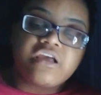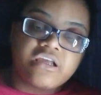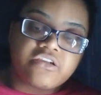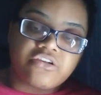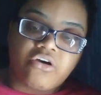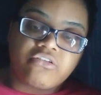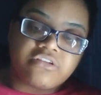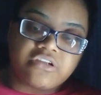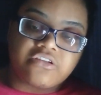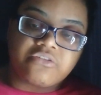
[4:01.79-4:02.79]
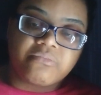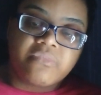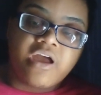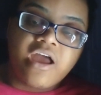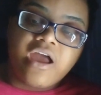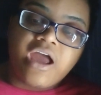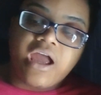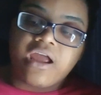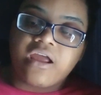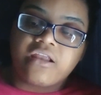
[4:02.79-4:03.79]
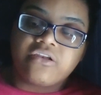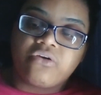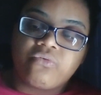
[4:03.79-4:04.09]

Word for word: is autism, and